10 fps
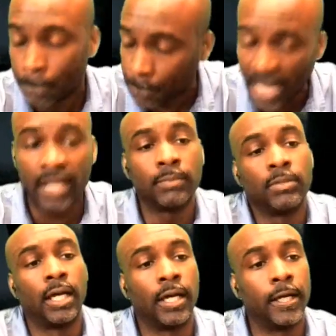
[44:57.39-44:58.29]
Bottom
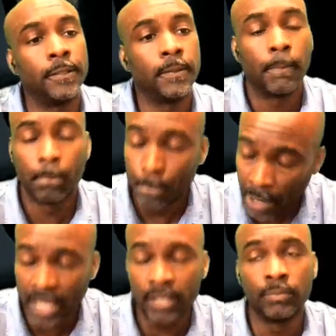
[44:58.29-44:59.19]

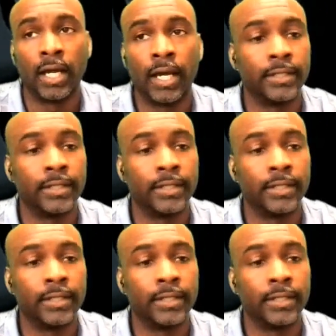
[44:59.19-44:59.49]
line.